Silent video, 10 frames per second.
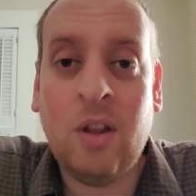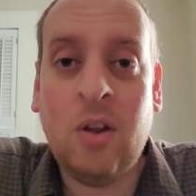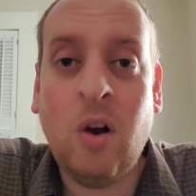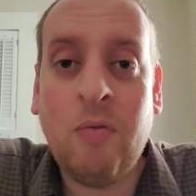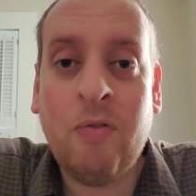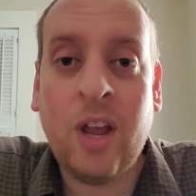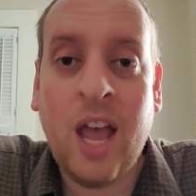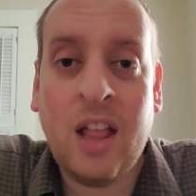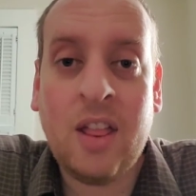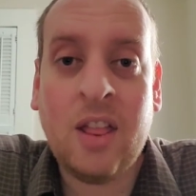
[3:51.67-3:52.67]
don't
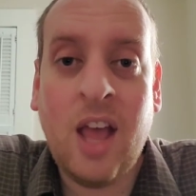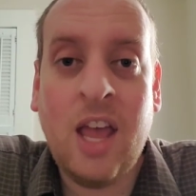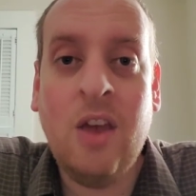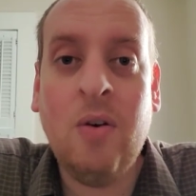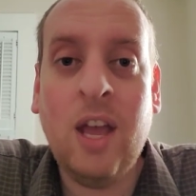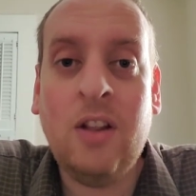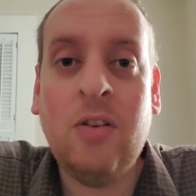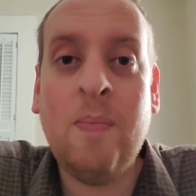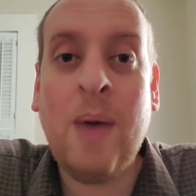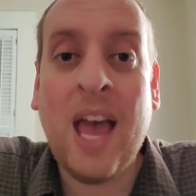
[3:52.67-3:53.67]
forget that you get
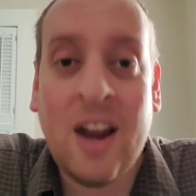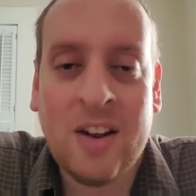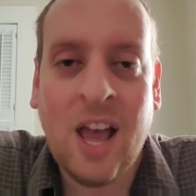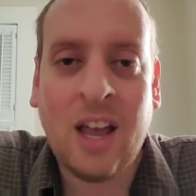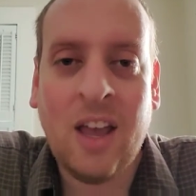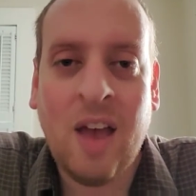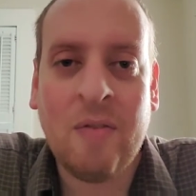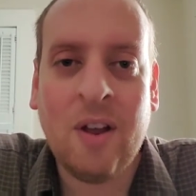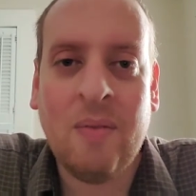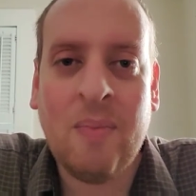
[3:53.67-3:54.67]
to ban a deck
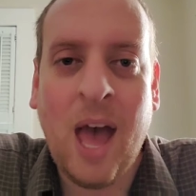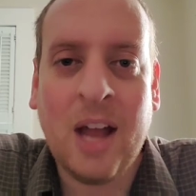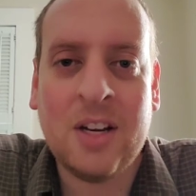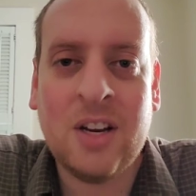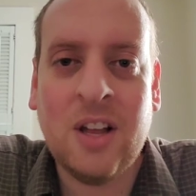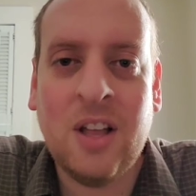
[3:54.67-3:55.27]
every match.